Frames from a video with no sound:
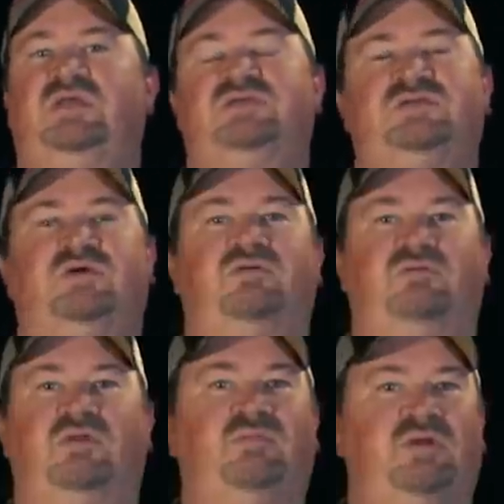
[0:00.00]
So
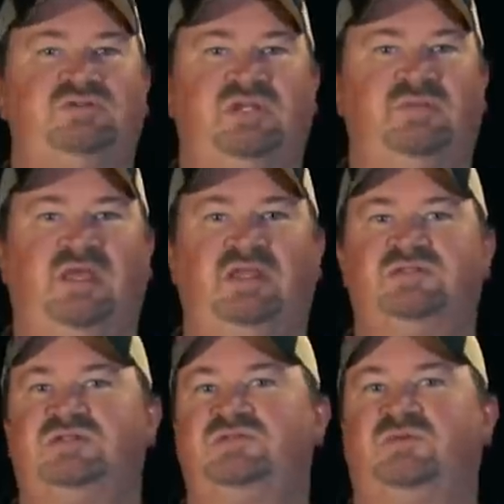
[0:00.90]
I'm gonna blow some
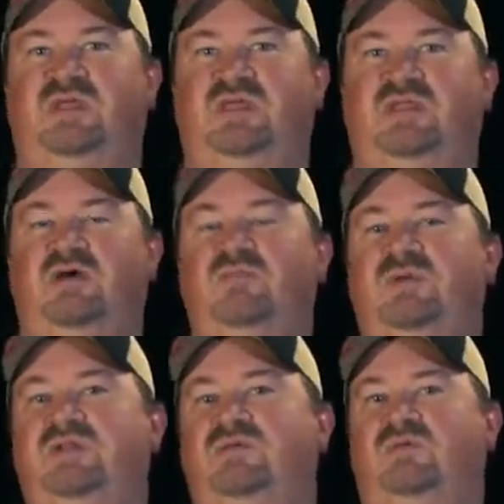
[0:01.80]
cadences with hand
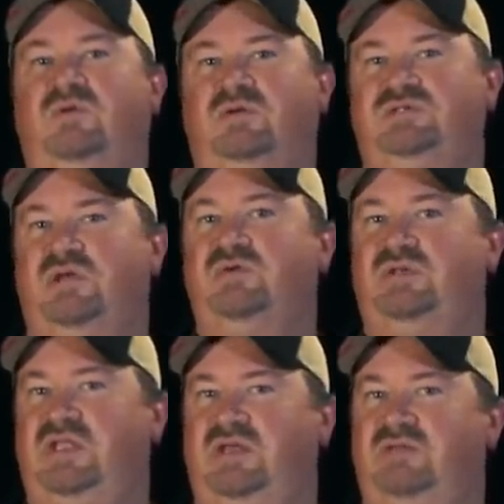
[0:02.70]
open, I'm gonna choke
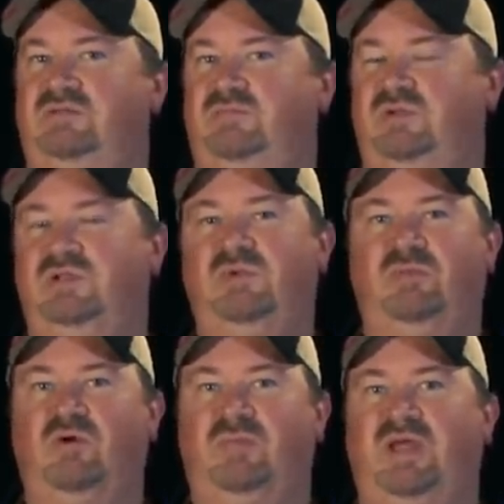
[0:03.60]
down, put a little bit
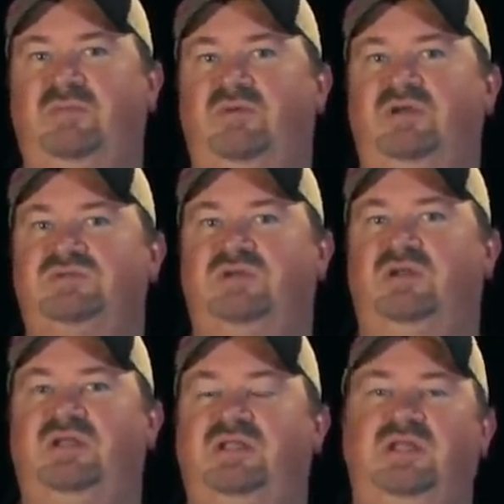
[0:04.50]
more back pressure
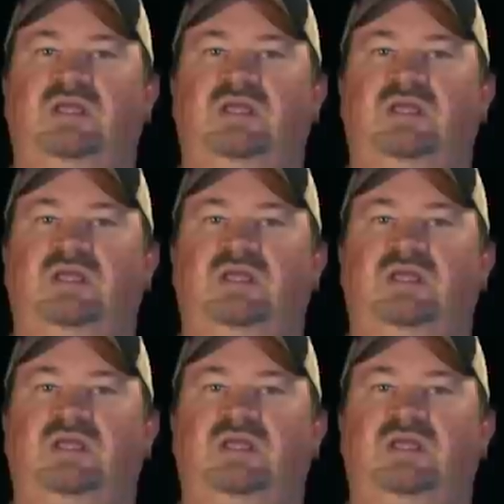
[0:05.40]
on it,